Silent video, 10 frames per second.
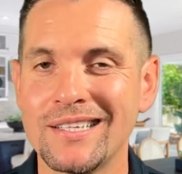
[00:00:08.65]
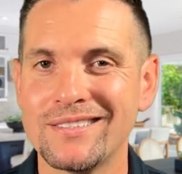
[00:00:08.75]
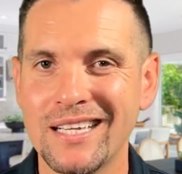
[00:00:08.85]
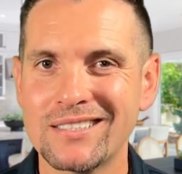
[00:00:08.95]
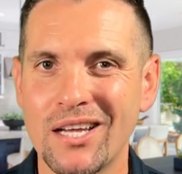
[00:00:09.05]

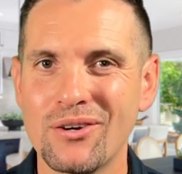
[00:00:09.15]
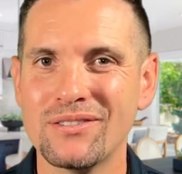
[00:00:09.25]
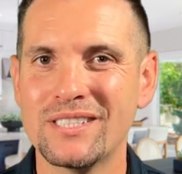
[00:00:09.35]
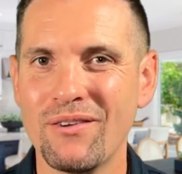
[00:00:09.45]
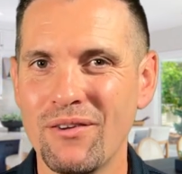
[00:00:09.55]

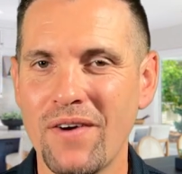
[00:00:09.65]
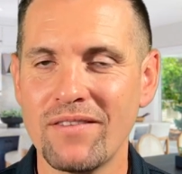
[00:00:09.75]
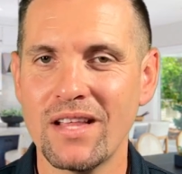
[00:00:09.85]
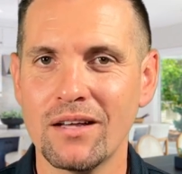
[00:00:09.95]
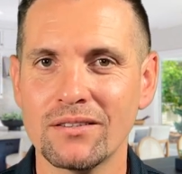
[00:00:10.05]

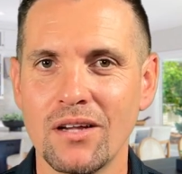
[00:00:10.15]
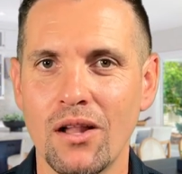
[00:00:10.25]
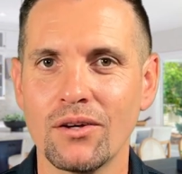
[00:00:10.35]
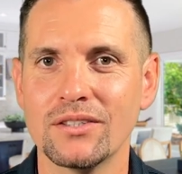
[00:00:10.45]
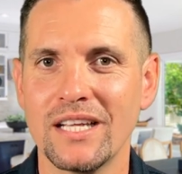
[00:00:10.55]

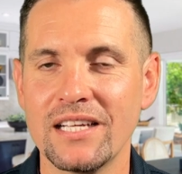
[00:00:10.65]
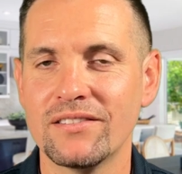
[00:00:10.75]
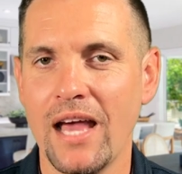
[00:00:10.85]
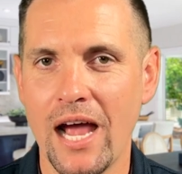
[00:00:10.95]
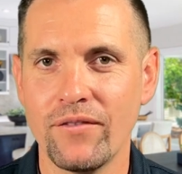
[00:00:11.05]
$675,000 is
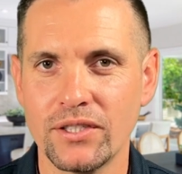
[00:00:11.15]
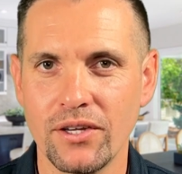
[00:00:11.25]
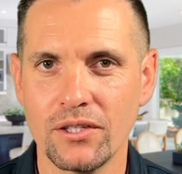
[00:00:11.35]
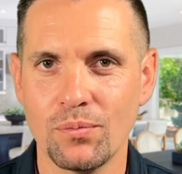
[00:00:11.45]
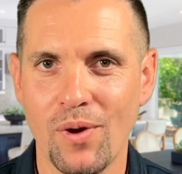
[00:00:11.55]
the average
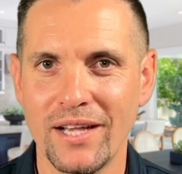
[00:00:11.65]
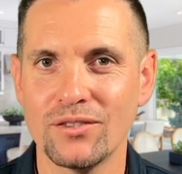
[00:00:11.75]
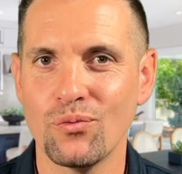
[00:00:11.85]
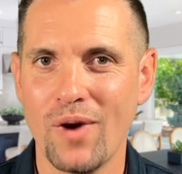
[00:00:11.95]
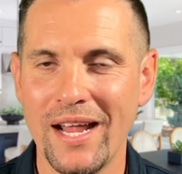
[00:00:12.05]
sales
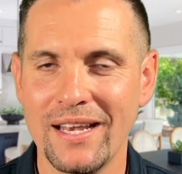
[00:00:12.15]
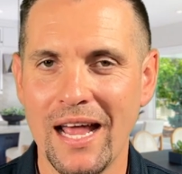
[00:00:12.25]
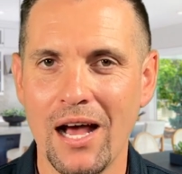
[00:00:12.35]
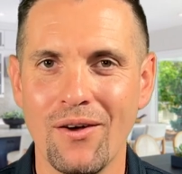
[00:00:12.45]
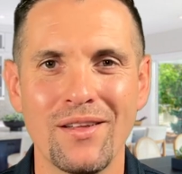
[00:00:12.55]
price right
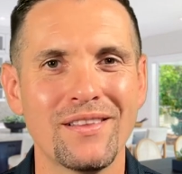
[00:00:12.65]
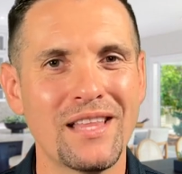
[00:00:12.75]
now.